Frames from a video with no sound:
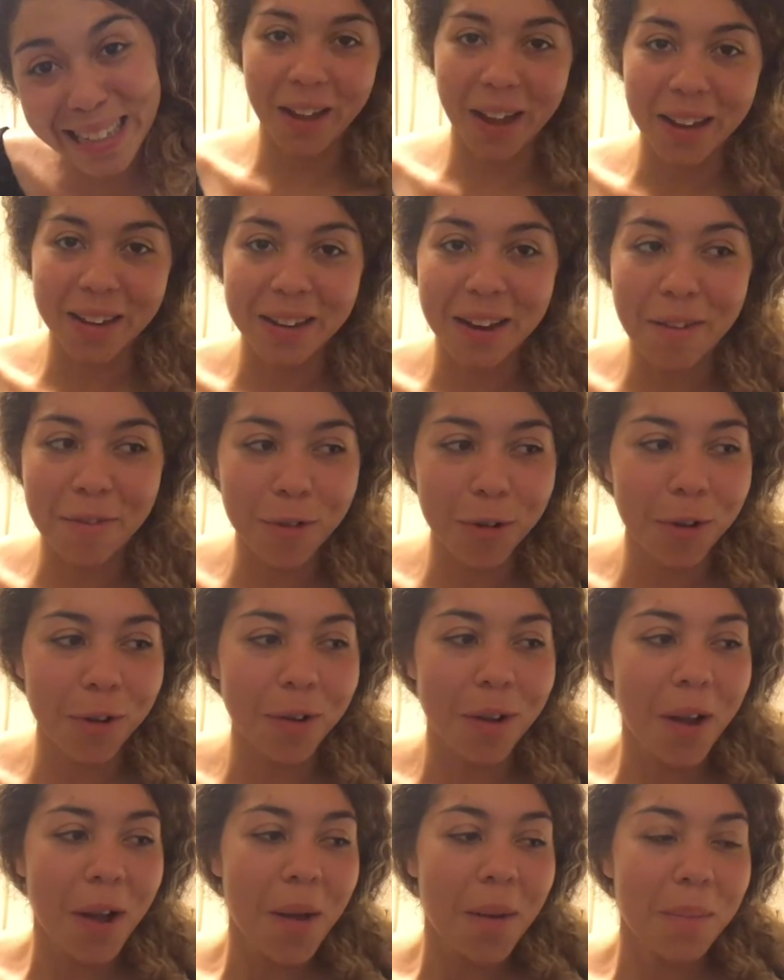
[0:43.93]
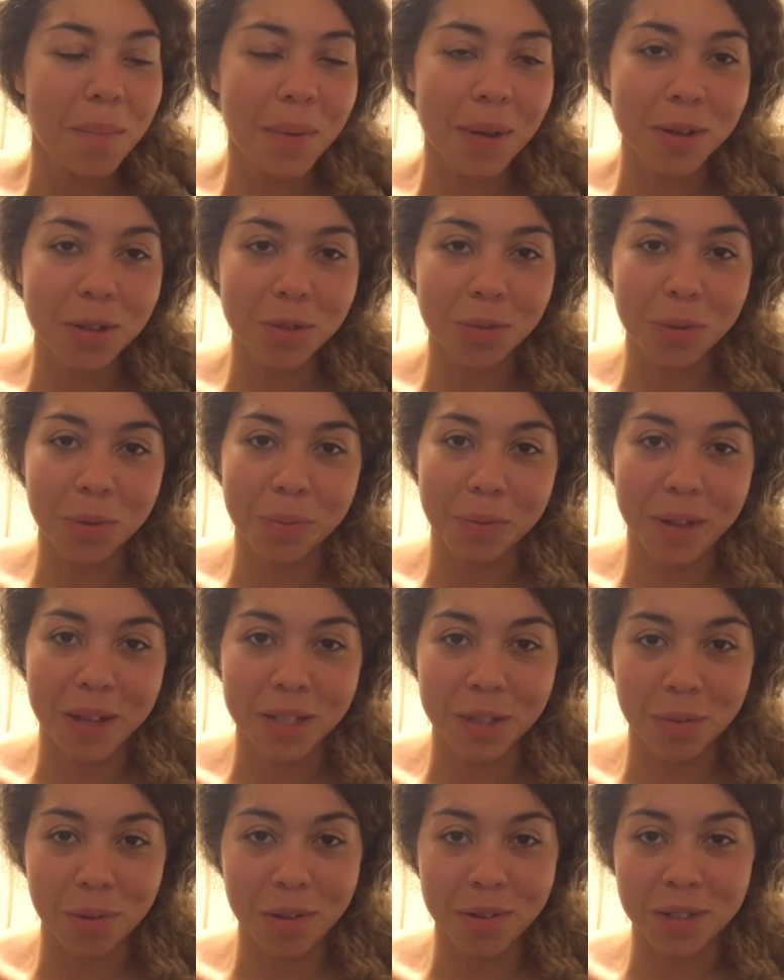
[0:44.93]
I'd never been to a
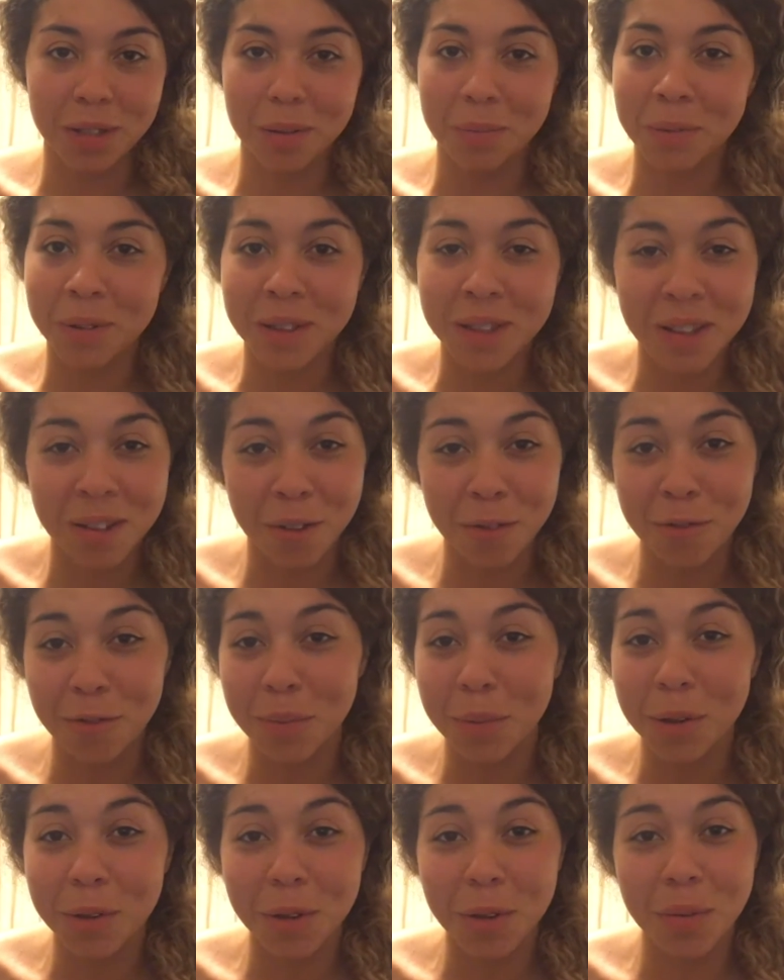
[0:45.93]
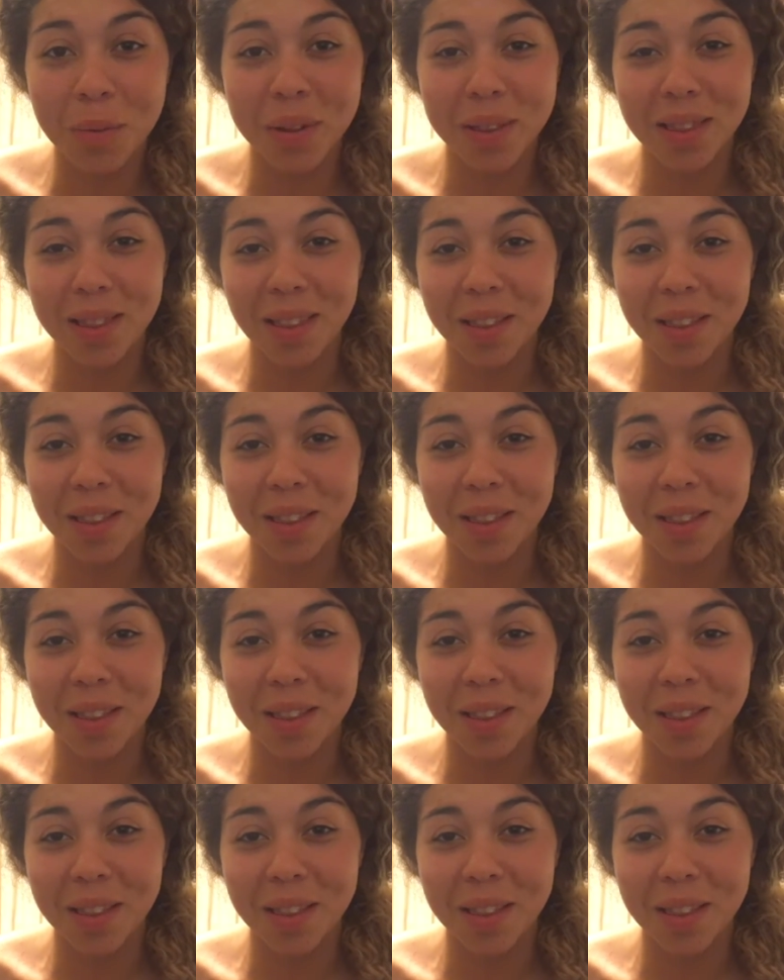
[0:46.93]
place where I was completely unfamiliar with